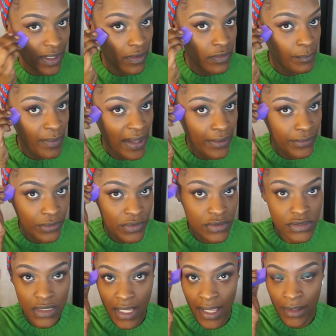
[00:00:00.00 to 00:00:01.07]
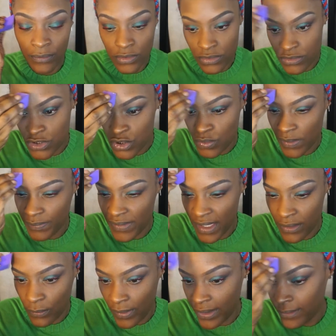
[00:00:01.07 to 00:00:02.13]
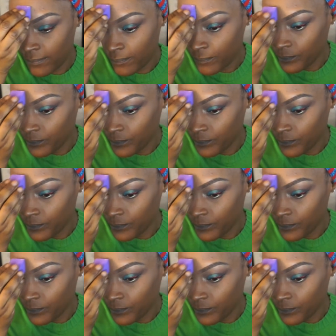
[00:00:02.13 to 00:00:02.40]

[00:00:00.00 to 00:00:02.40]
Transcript: other powders, I will sweep that away.